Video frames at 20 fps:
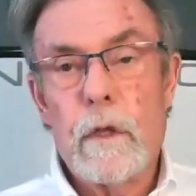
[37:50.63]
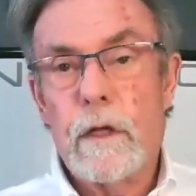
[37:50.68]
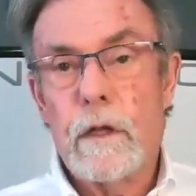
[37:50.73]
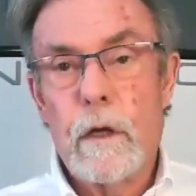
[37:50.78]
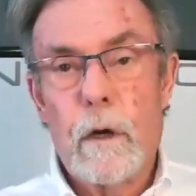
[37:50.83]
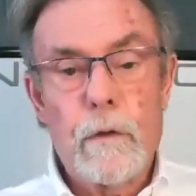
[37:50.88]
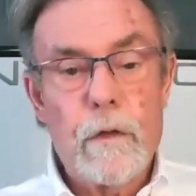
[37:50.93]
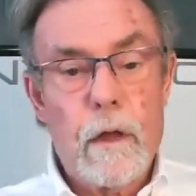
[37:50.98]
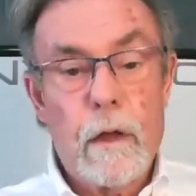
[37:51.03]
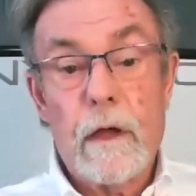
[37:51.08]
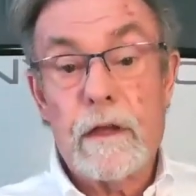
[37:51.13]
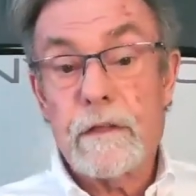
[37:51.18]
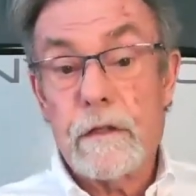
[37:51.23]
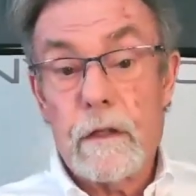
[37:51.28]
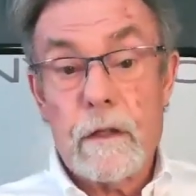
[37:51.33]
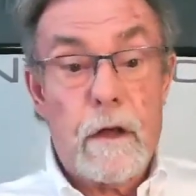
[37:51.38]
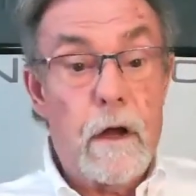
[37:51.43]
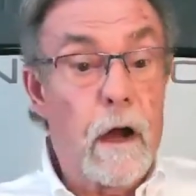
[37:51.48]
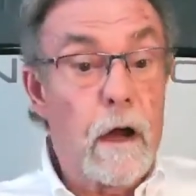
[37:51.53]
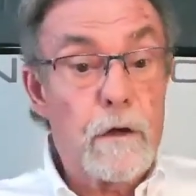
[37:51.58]
you know, I
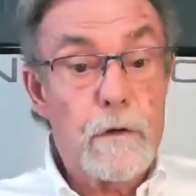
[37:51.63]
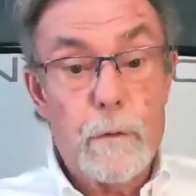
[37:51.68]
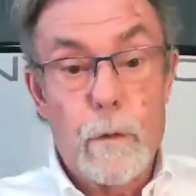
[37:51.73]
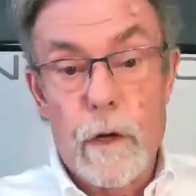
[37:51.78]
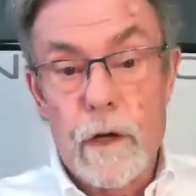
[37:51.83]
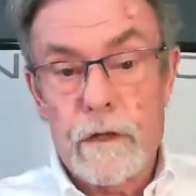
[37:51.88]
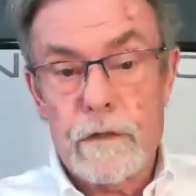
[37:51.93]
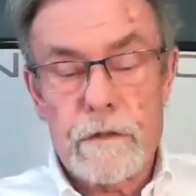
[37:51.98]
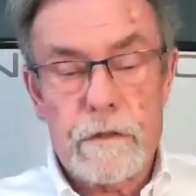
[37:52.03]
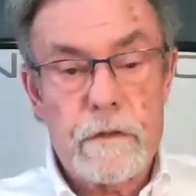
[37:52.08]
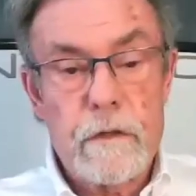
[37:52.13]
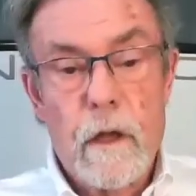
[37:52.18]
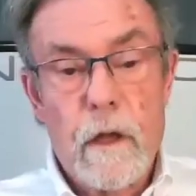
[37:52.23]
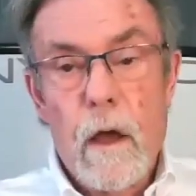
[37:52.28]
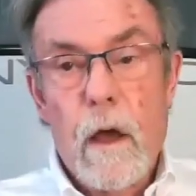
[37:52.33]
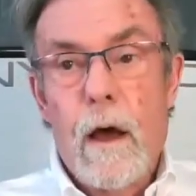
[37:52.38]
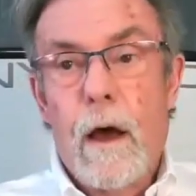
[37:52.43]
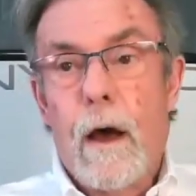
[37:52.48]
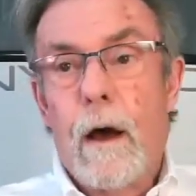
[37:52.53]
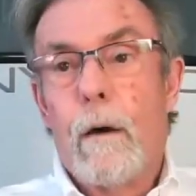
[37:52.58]
said the car twists.
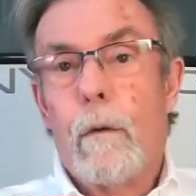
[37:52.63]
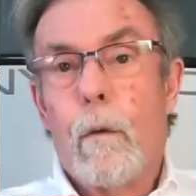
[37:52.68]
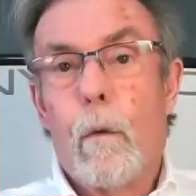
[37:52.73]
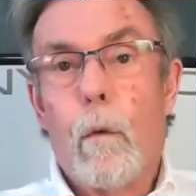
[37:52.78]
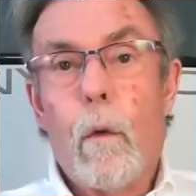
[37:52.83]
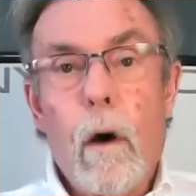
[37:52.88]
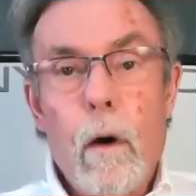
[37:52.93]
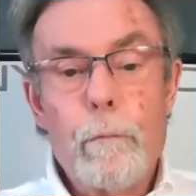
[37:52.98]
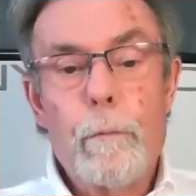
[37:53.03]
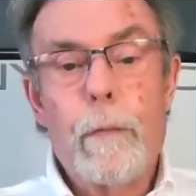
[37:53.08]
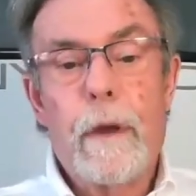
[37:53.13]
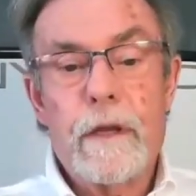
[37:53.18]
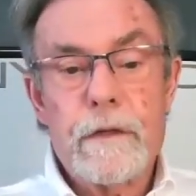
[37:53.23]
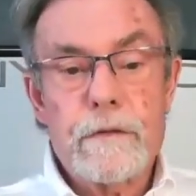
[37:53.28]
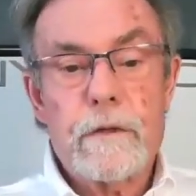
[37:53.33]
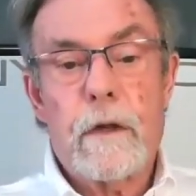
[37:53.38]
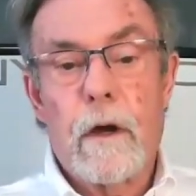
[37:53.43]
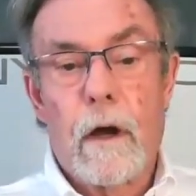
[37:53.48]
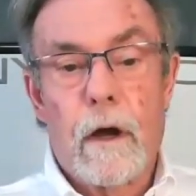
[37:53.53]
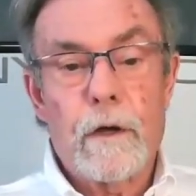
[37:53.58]
What
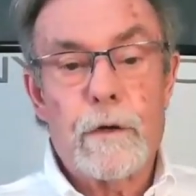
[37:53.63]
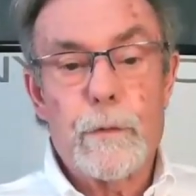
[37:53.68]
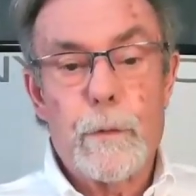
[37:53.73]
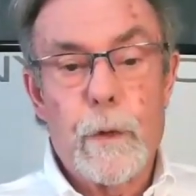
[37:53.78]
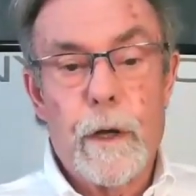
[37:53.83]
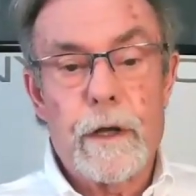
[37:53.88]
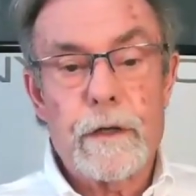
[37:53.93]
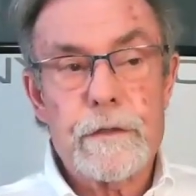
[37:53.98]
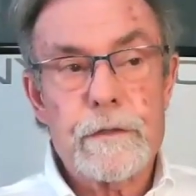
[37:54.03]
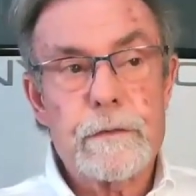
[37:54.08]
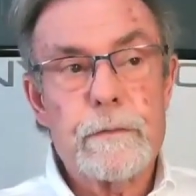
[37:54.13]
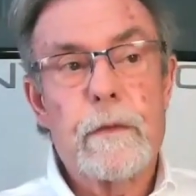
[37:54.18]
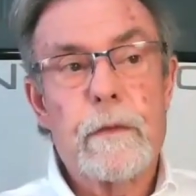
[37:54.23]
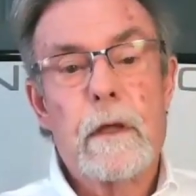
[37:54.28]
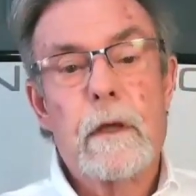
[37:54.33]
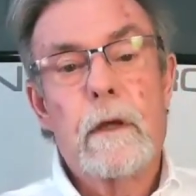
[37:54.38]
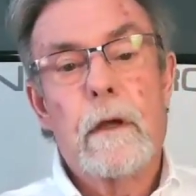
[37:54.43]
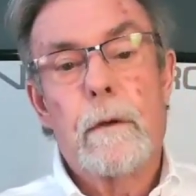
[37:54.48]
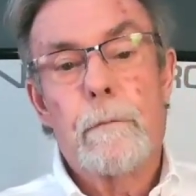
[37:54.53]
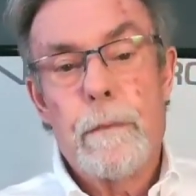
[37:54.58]
makes the car twist?
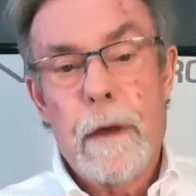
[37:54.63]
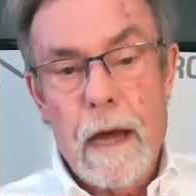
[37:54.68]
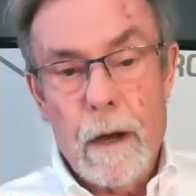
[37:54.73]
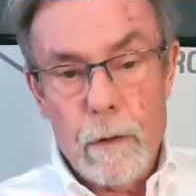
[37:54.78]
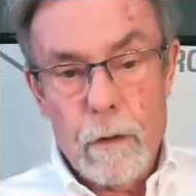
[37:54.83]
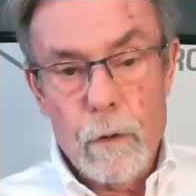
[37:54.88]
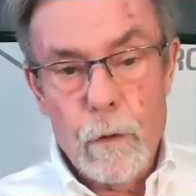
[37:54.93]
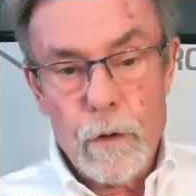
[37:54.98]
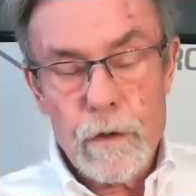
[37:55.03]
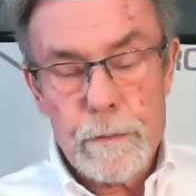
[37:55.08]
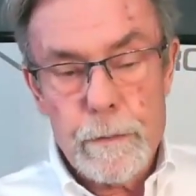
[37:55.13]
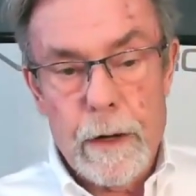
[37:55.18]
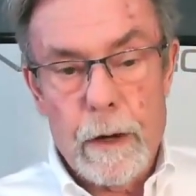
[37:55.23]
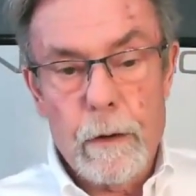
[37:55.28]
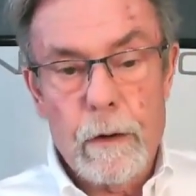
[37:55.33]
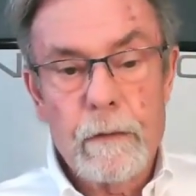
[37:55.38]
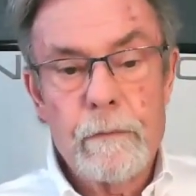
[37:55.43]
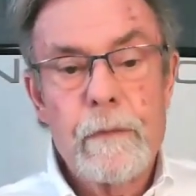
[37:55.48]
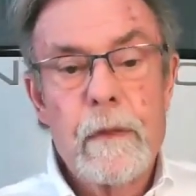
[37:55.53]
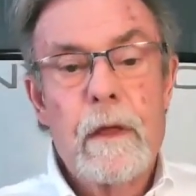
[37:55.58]
Power,
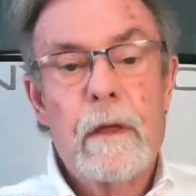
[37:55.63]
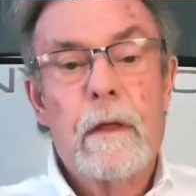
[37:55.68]
horsepower.